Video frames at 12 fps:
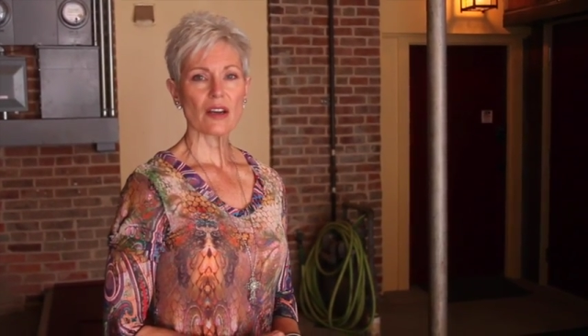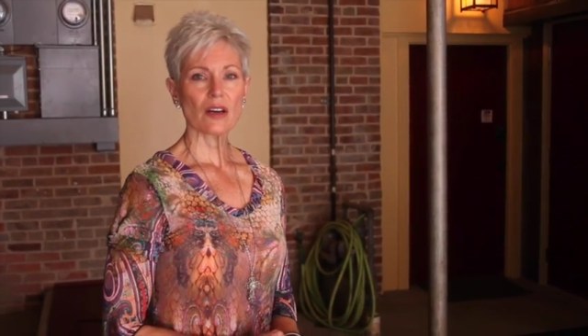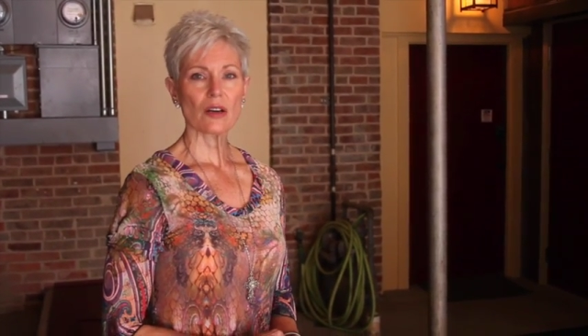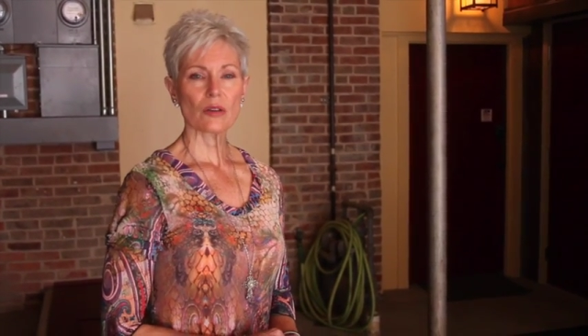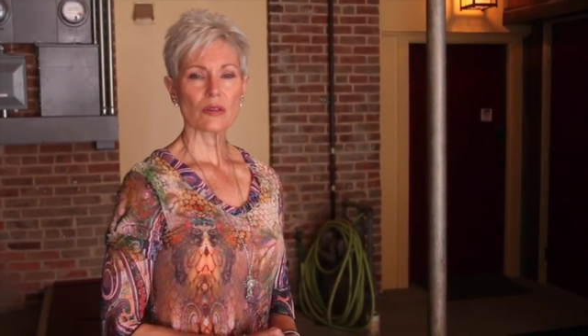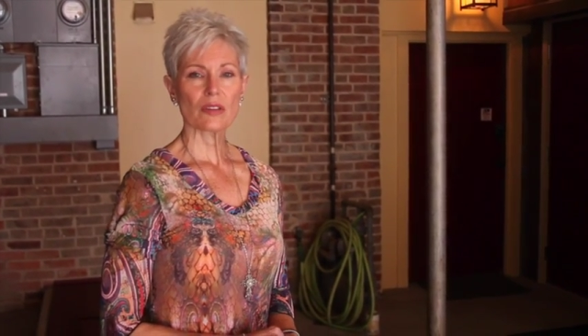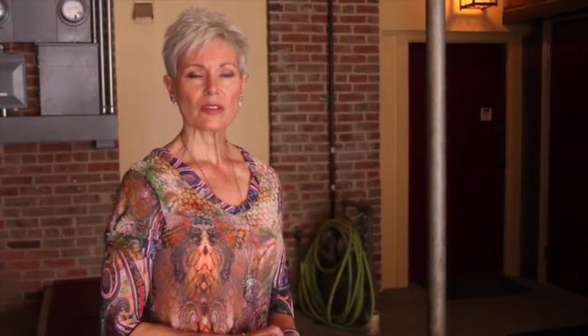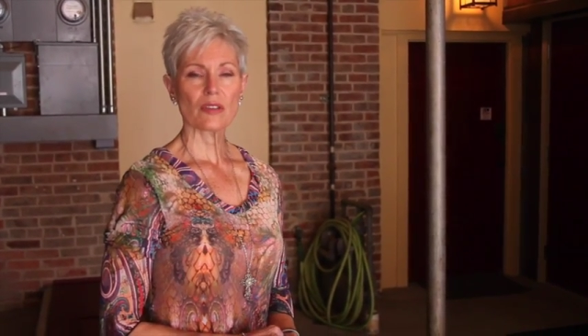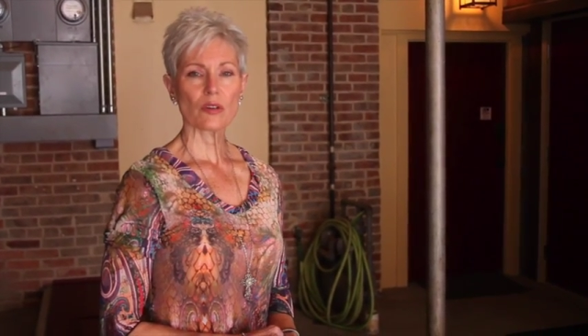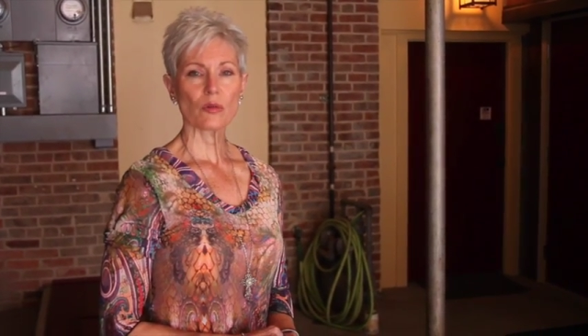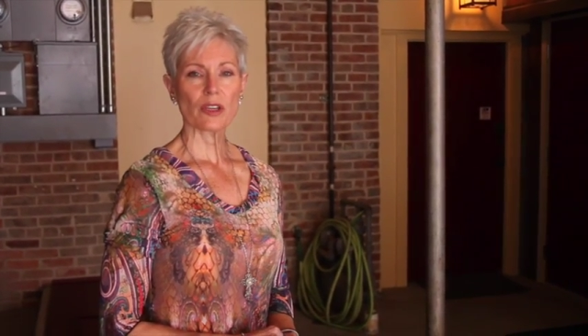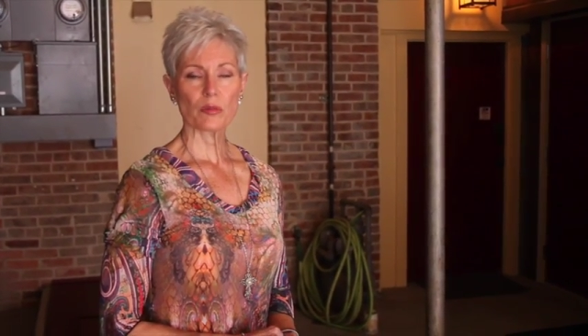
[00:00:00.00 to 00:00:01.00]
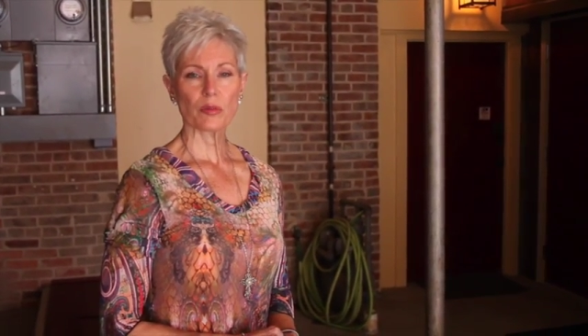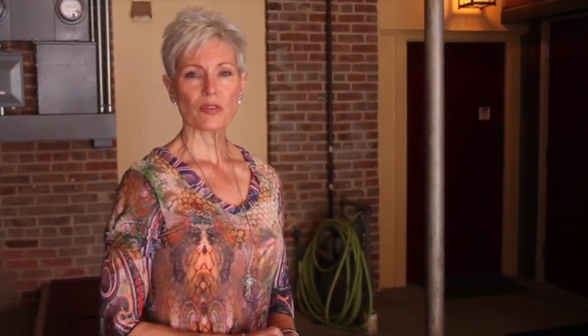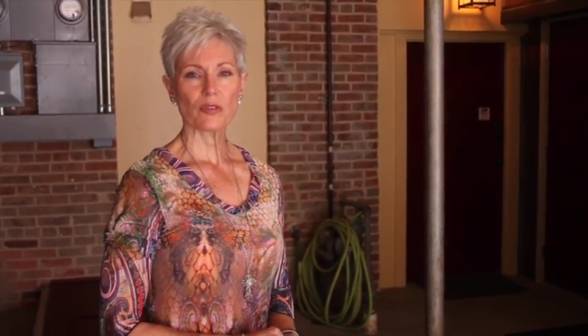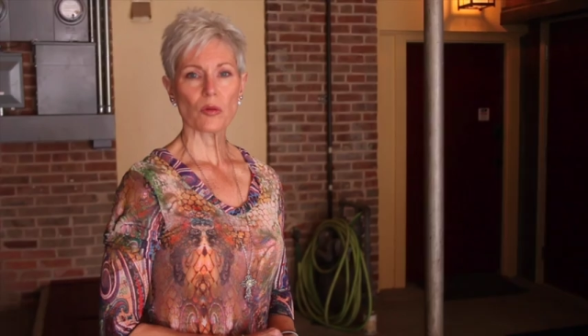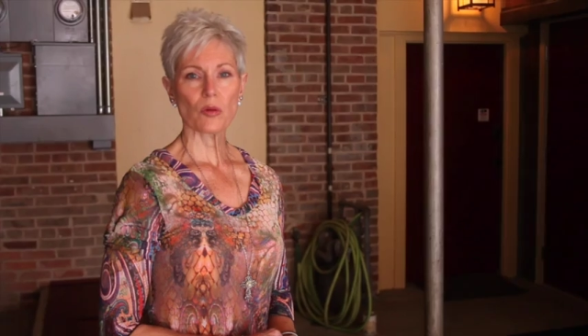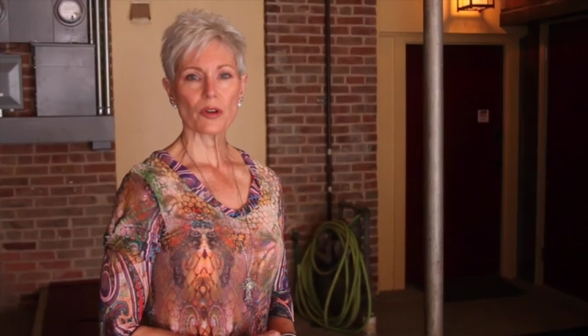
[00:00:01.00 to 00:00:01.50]
code the week
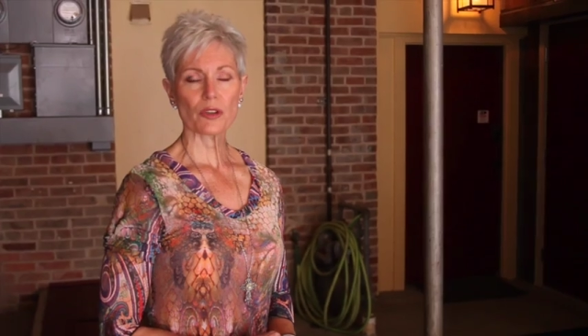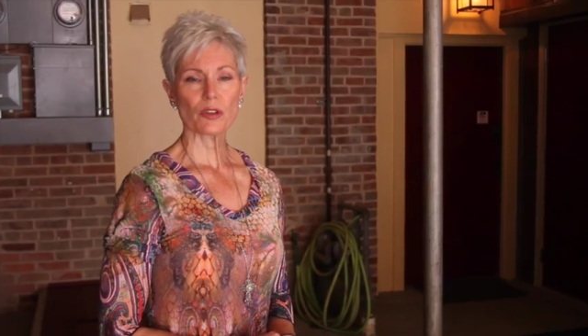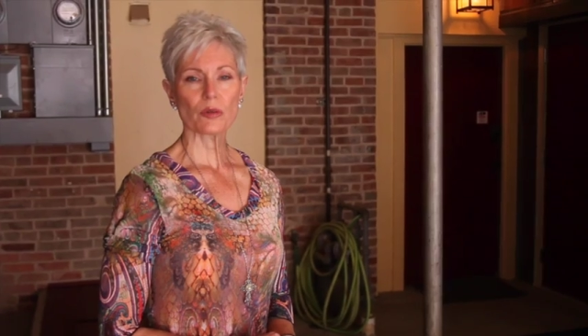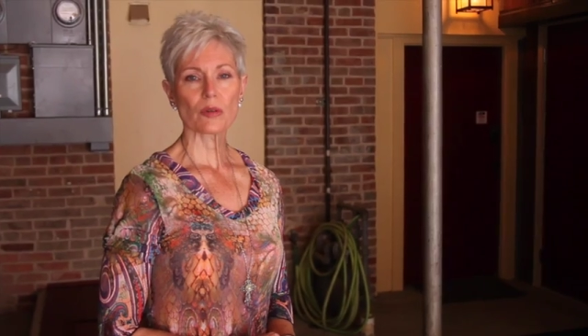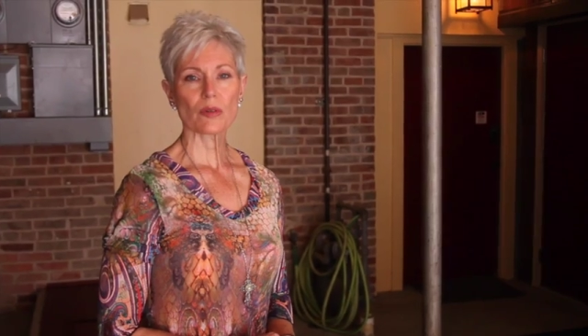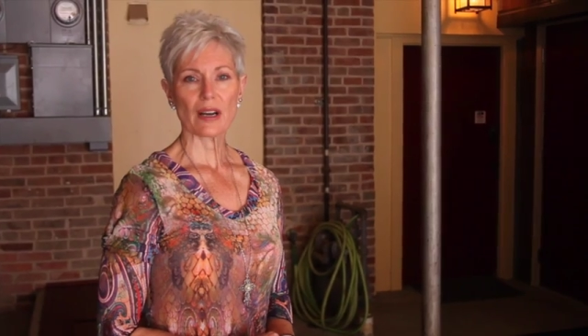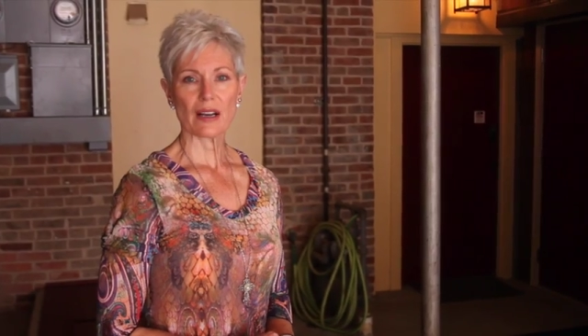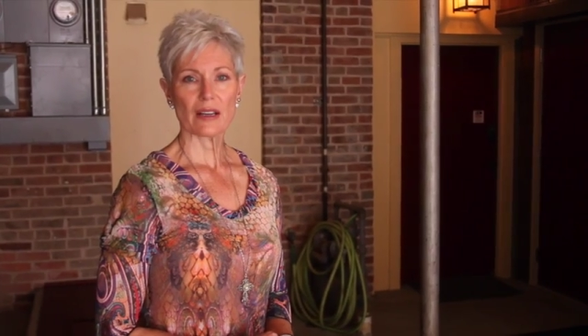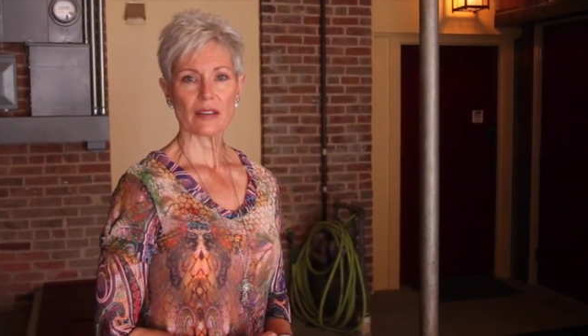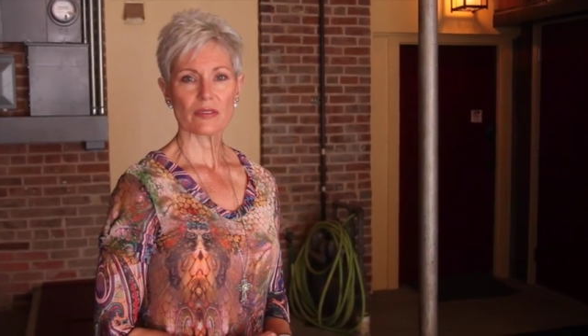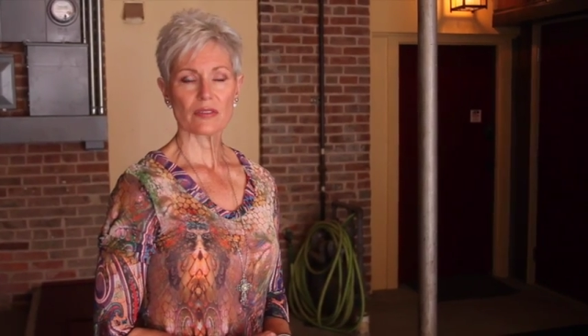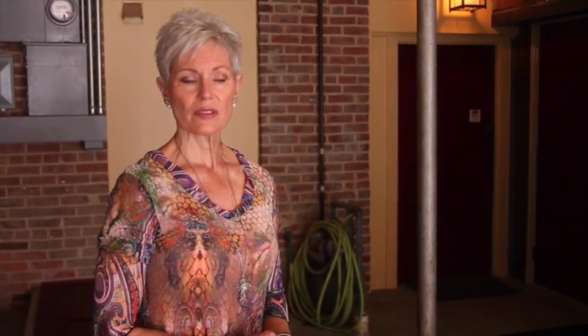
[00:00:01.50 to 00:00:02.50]
before you arrive.